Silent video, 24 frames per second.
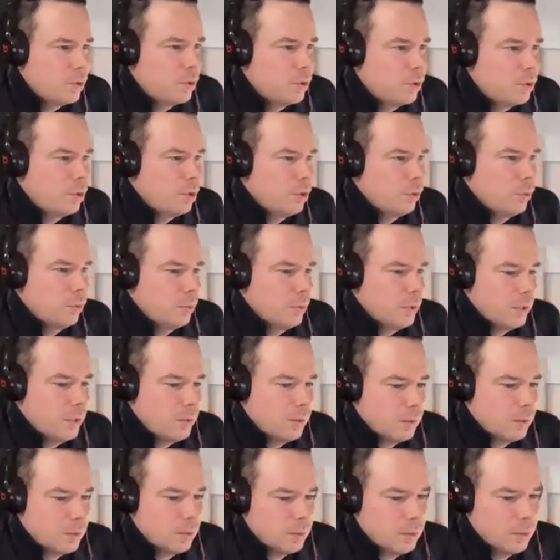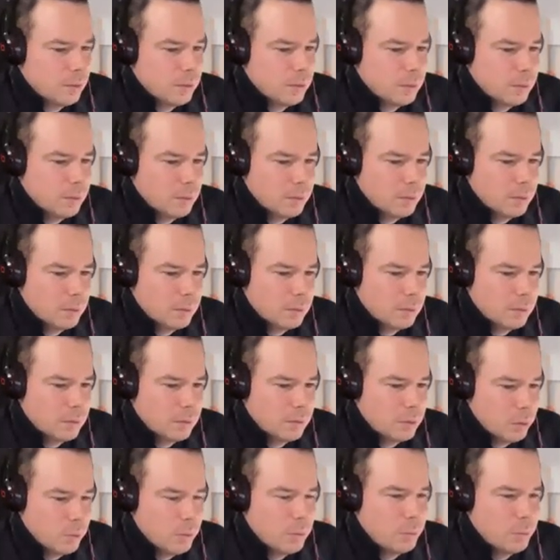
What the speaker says: do a